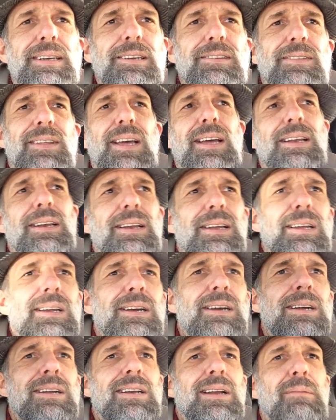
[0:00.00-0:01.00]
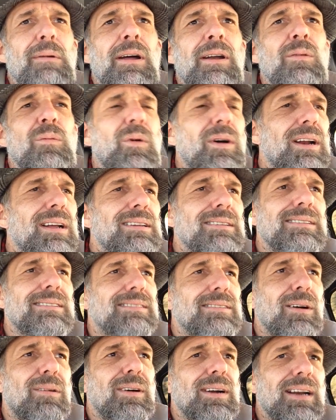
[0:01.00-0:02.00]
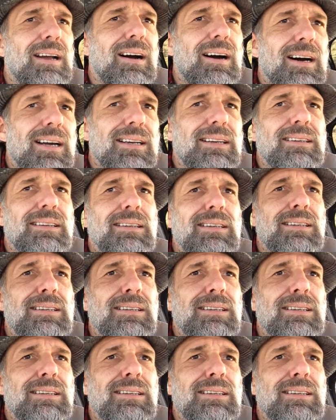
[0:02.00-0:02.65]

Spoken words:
is that no matter what else is going on,